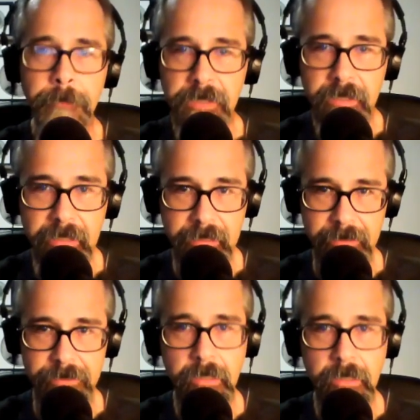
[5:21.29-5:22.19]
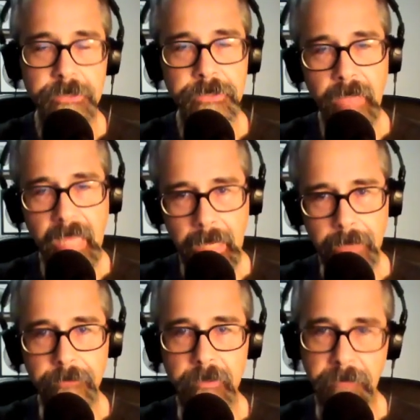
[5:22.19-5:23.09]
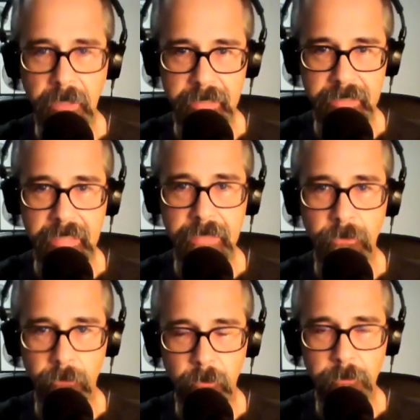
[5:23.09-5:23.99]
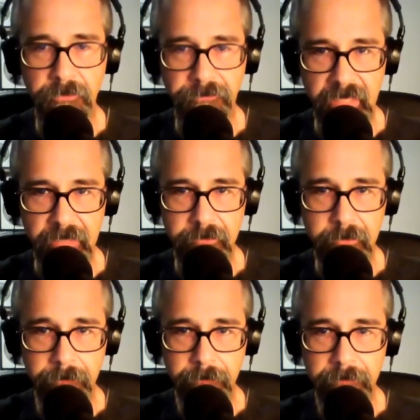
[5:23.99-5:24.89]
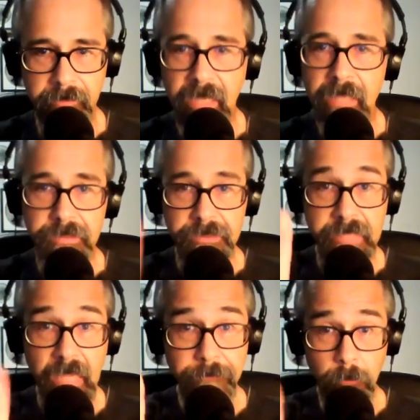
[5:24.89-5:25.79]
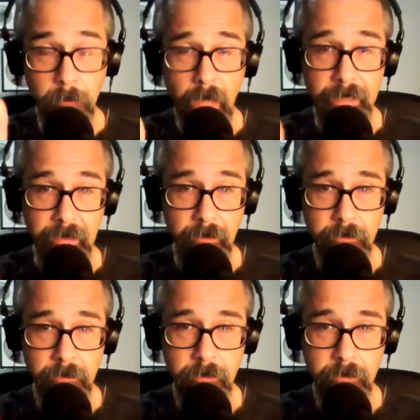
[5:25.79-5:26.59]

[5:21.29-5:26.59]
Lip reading: please do everybody in the room a favor, save your money